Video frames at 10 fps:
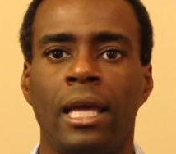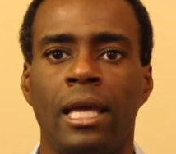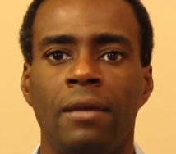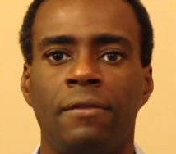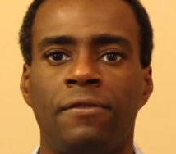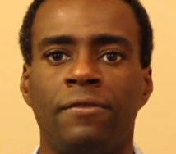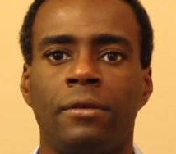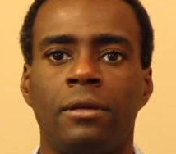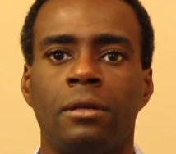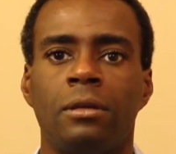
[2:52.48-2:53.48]
If
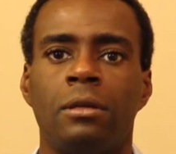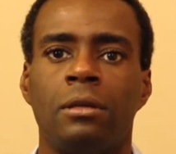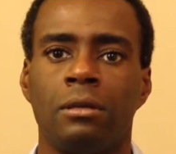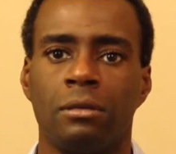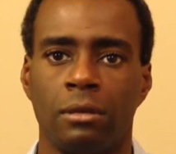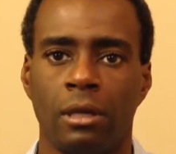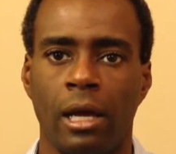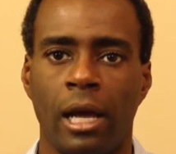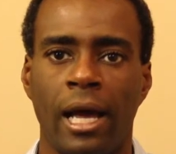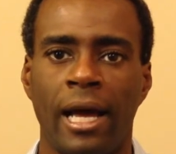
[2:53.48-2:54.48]

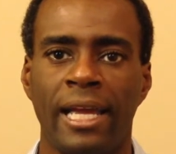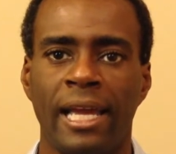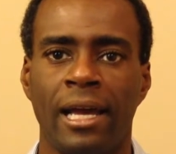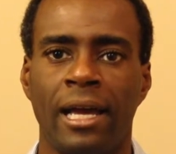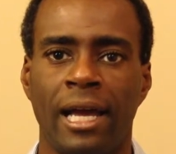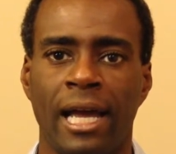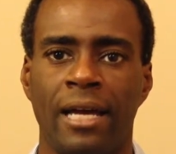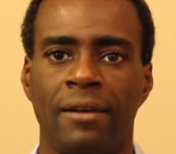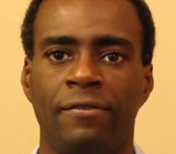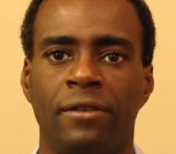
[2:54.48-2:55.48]
I
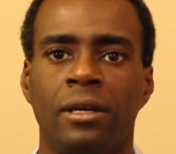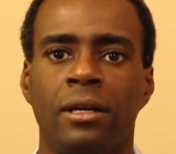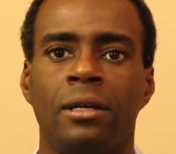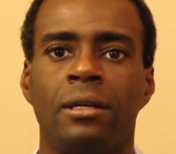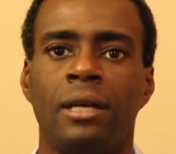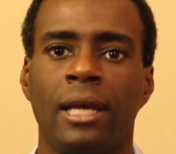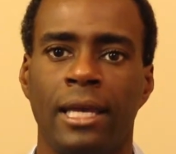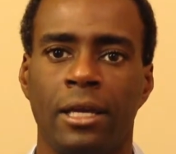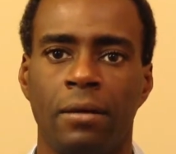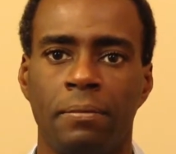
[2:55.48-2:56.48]
have
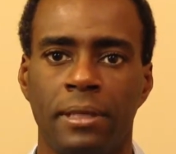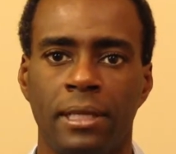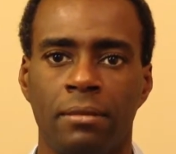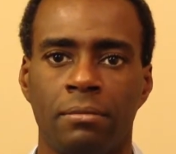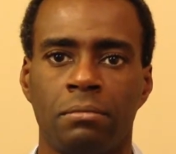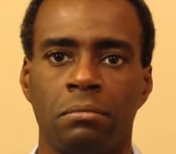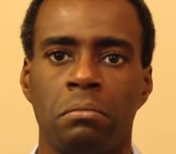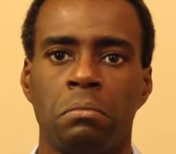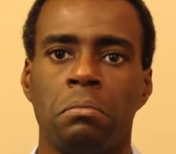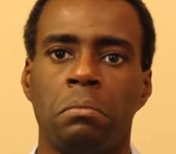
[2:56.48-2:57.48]
a company
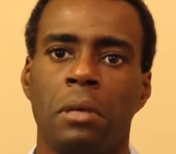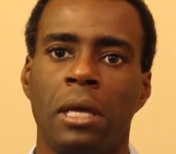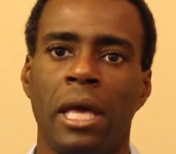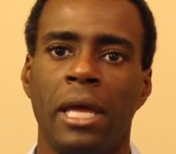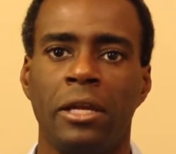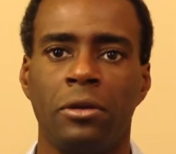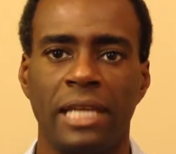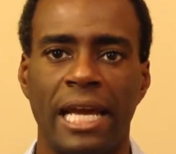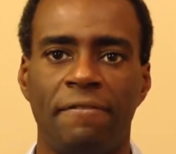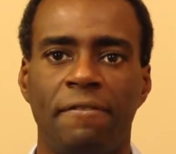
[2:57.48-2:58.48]
and I
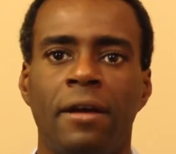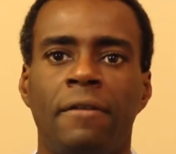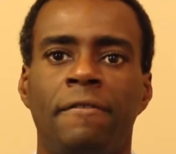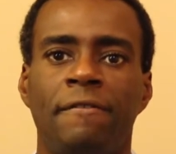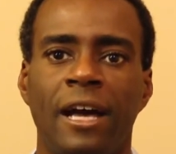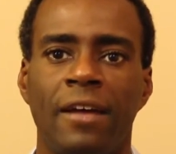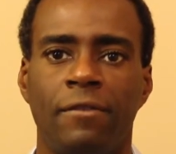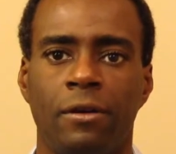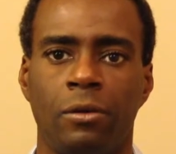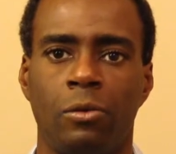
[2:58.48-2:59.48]
only have
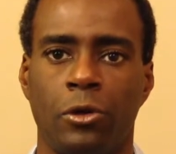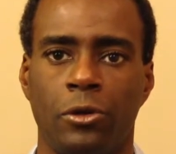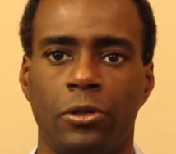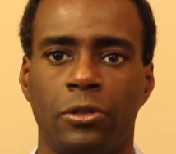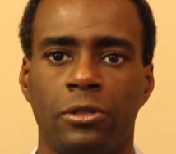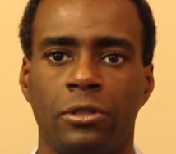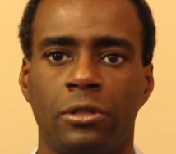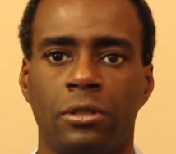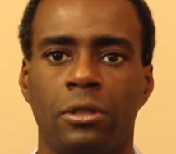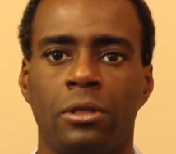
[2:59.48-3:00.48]
5 workers
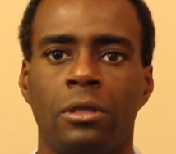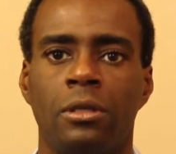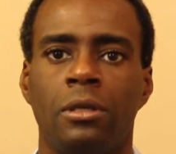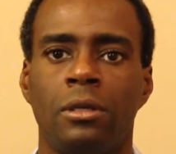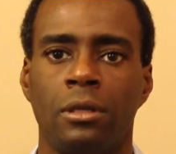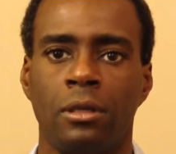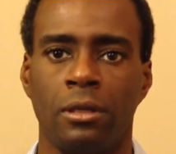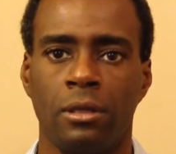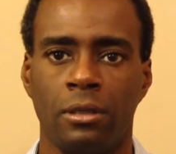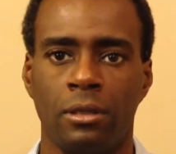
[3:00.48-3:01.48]

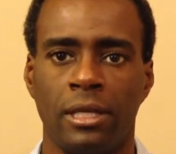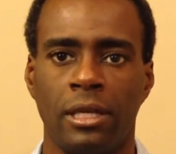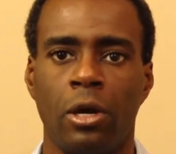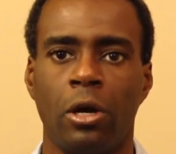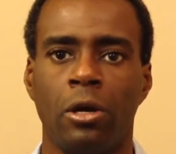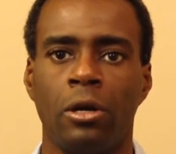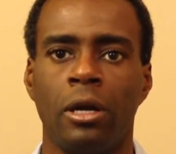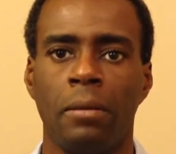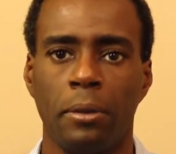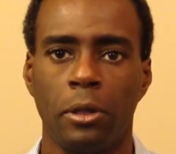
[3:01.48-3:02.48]
that are
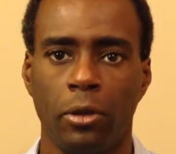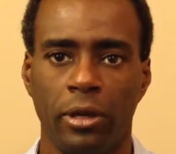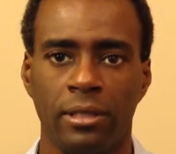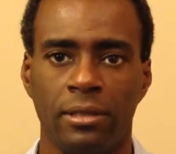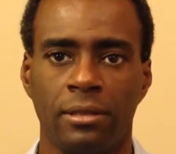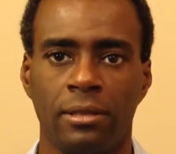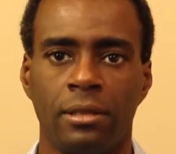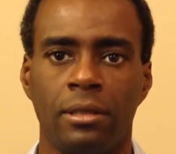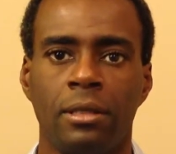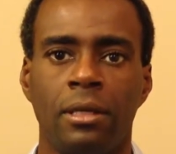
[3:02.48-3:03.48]
employed,
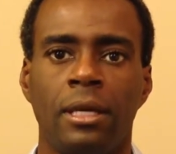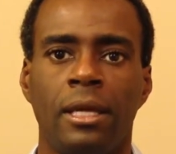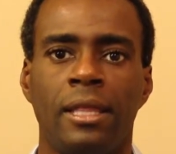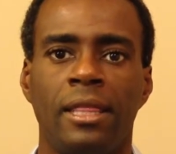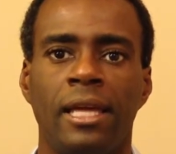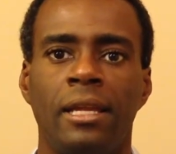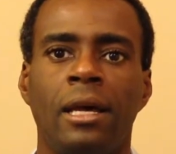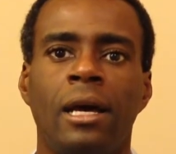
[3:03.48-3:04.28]
then